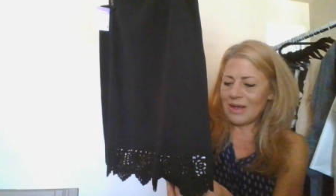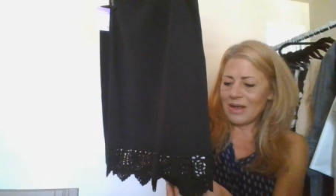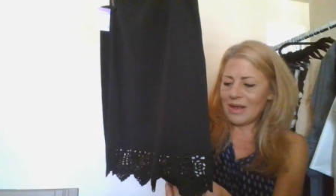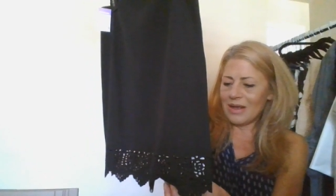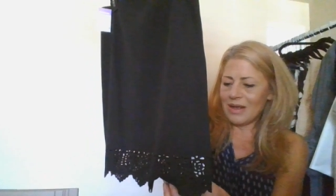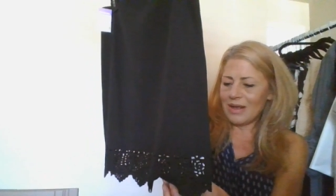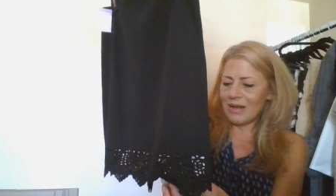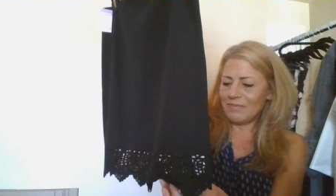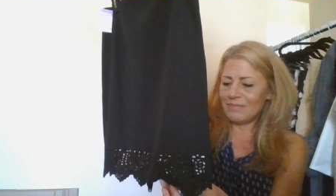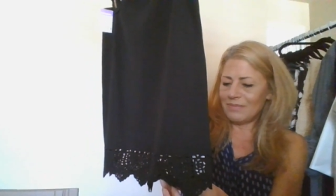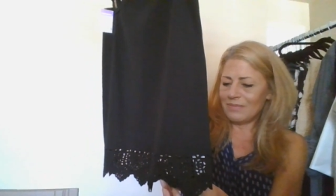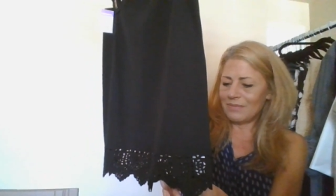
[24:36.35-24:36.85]

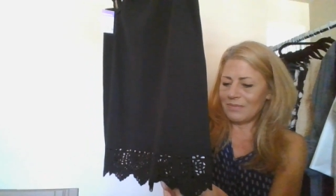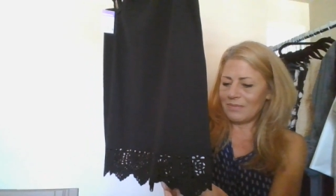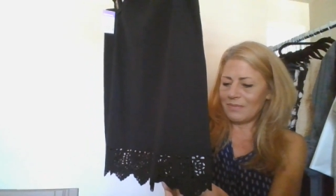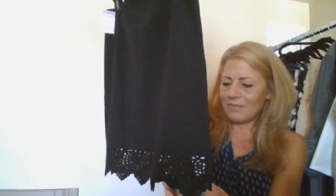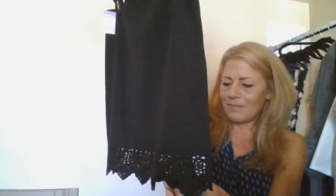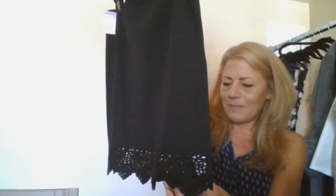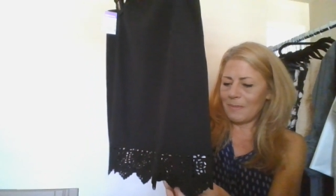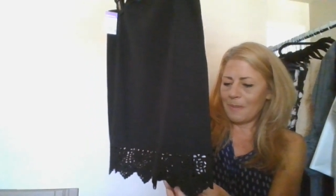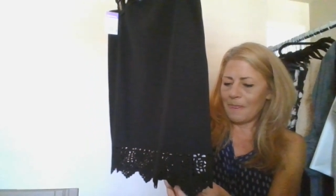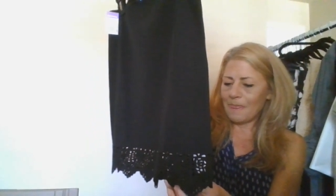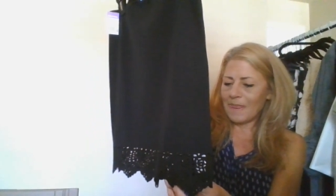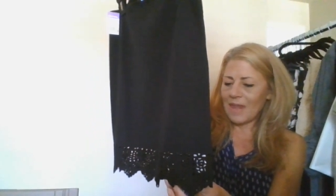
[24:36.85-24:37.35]
um,
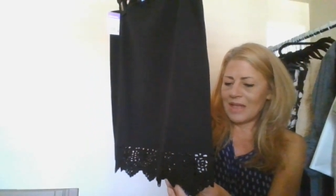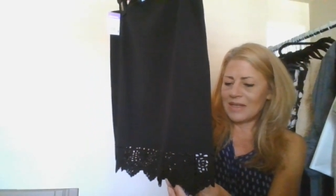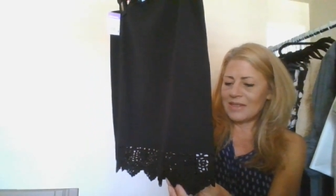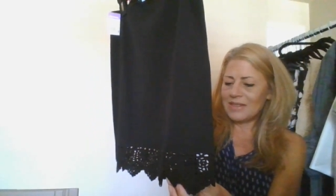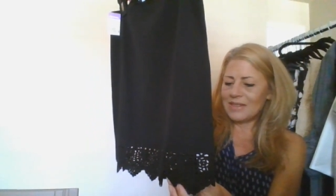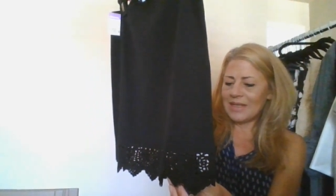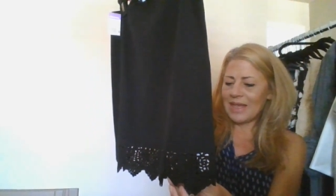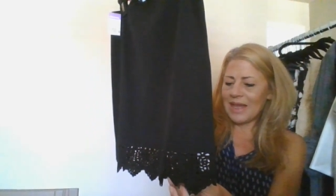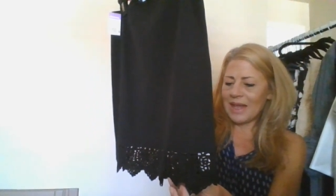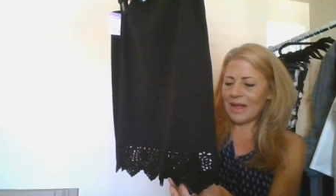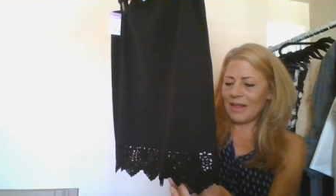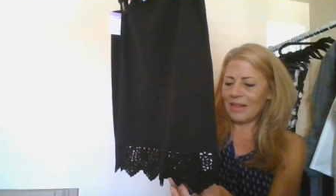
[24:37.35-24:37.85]

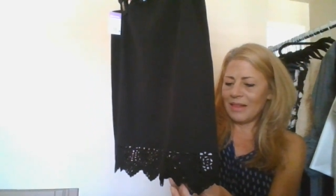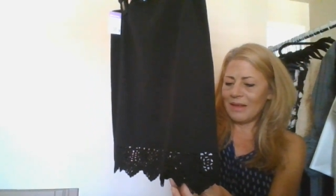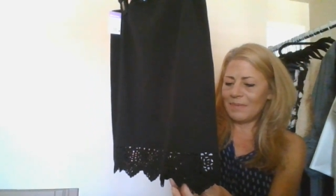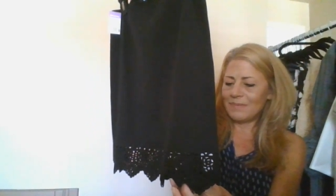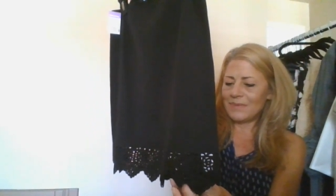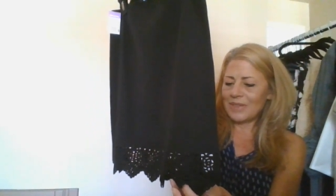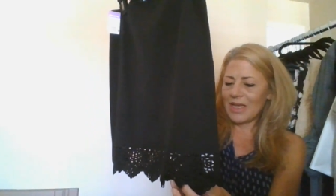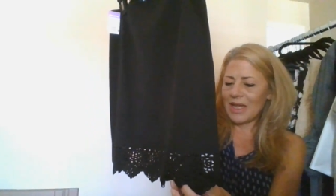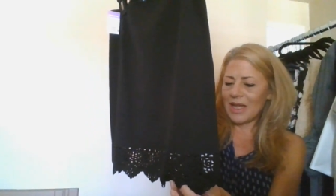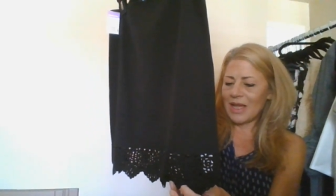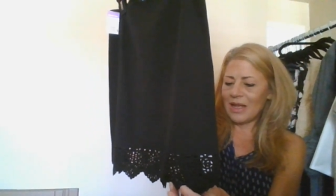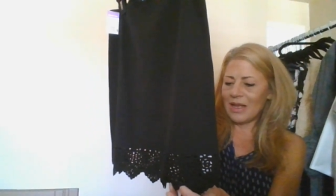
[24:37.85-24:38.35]

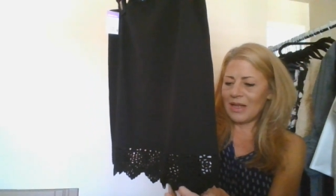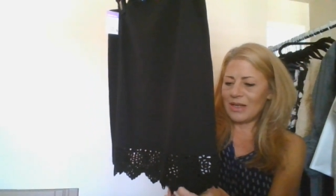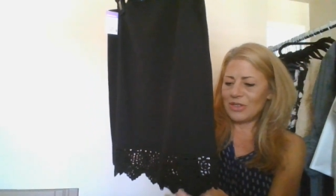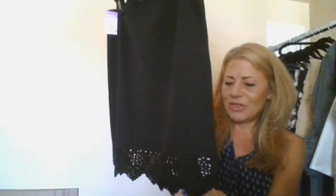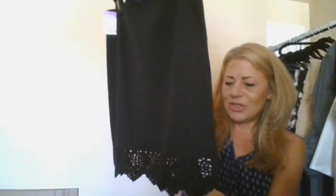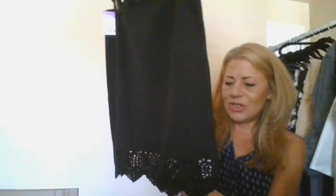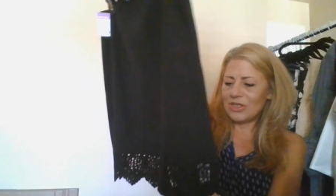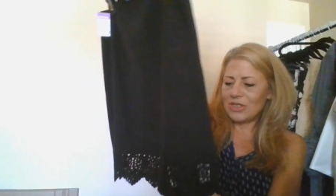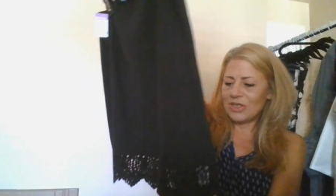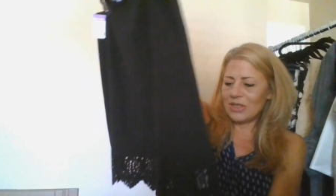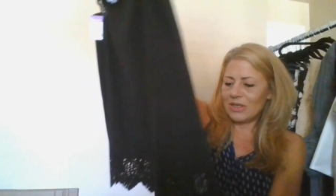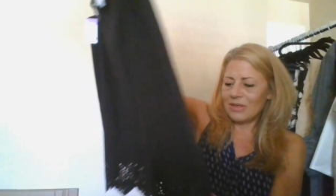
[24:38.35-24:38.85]
scalloped
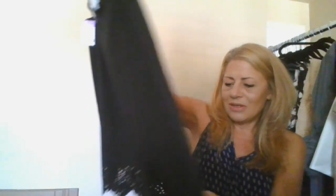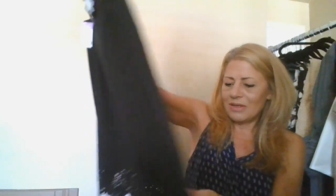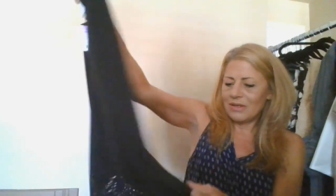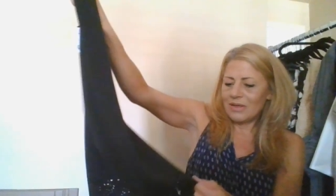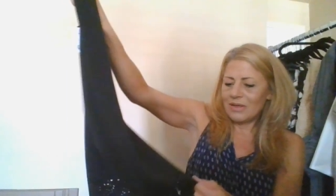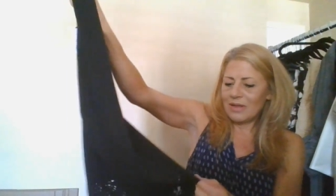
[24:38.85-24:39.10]
edged,